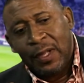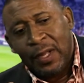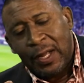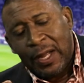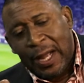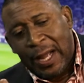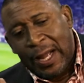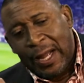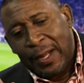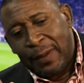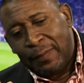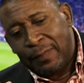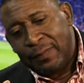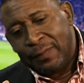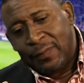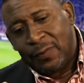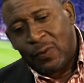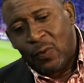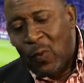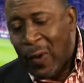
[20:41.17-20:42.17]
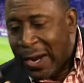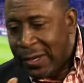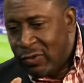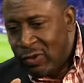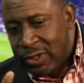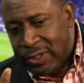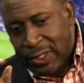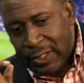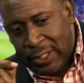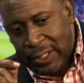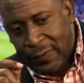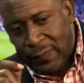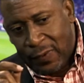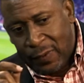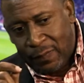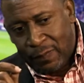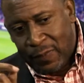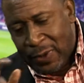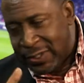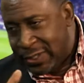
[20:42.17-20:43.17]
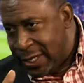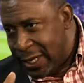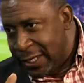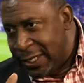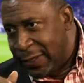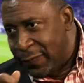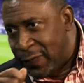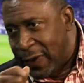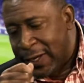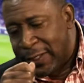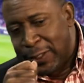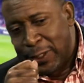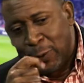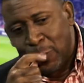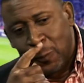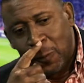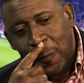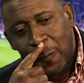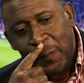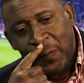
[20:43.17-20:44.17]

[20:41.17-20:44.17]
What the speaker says: quite recently from President Infantino,